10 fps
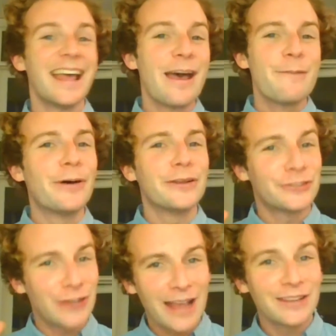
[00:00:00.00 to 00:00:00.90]
But
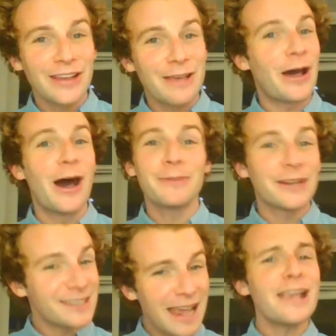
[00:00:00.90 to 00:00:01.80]
Jahansev, I'm going to
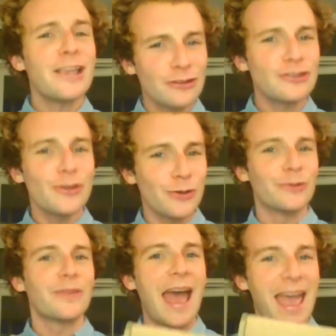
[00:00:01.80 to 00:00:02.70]
take you to
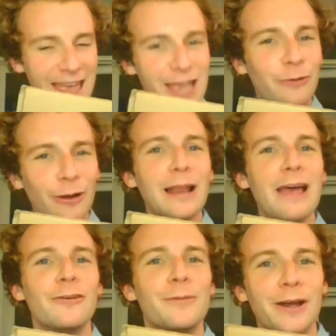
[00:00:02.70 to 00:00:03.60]
that hero level,
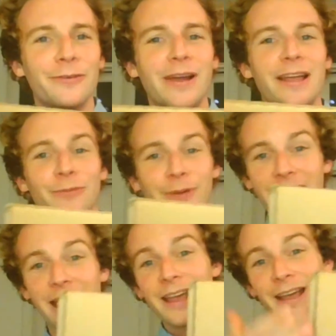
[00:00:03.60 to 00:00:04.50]
my friend, where
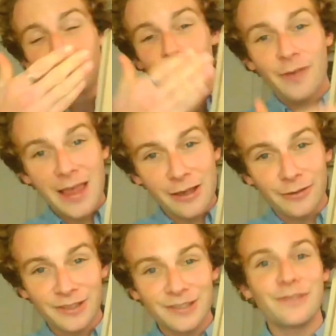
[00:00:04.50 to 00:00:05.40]
the fellow
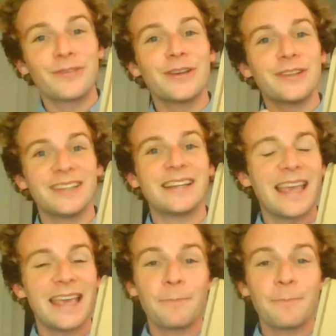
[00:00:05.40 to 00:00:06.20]
certificate in here